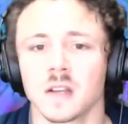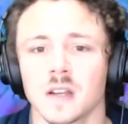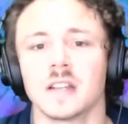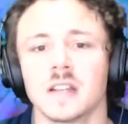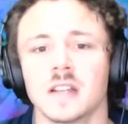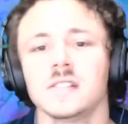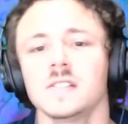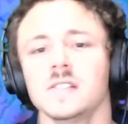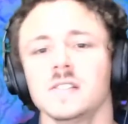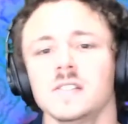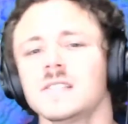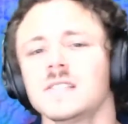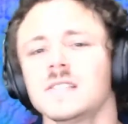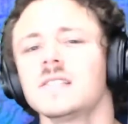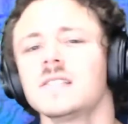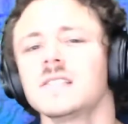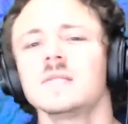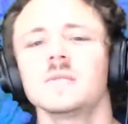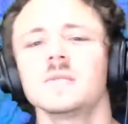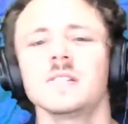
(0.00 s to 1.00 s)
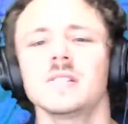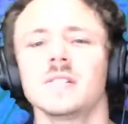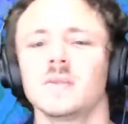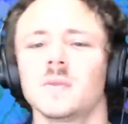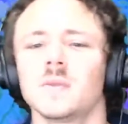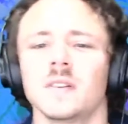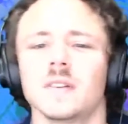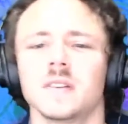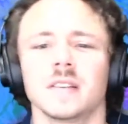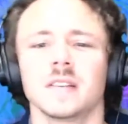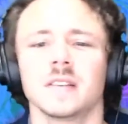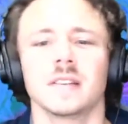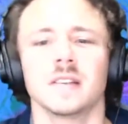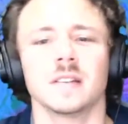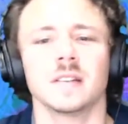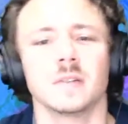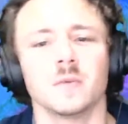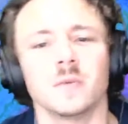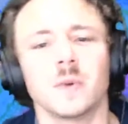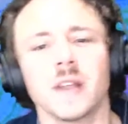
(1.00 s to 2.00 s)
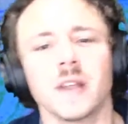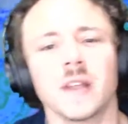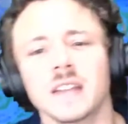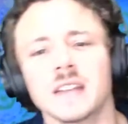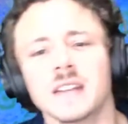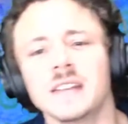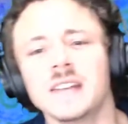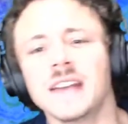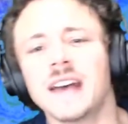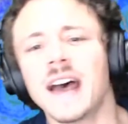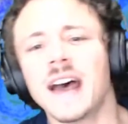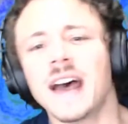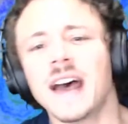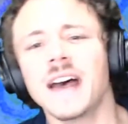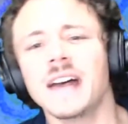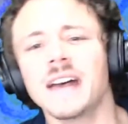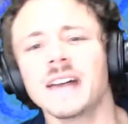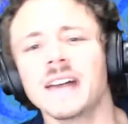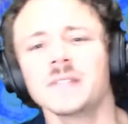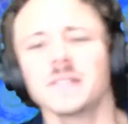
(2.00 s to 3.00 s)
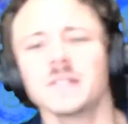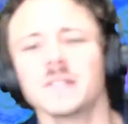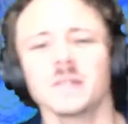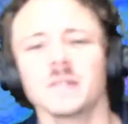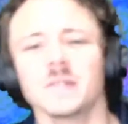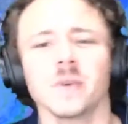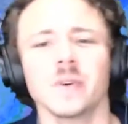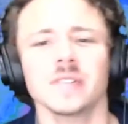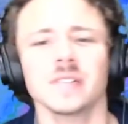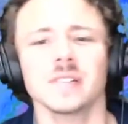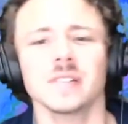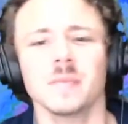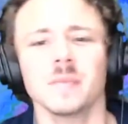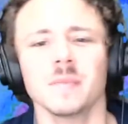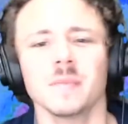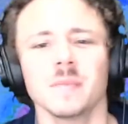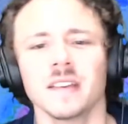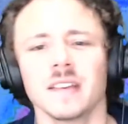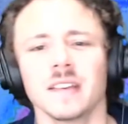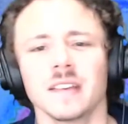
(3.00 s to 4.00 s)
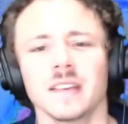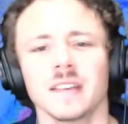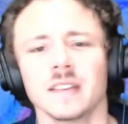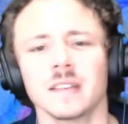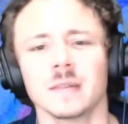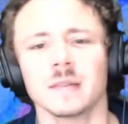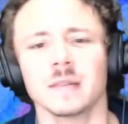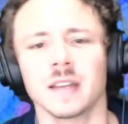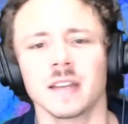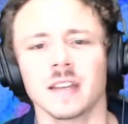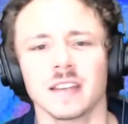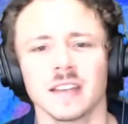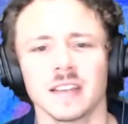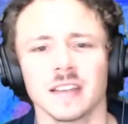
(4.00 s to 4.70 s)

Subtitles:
She was 20 when the diner was a baby.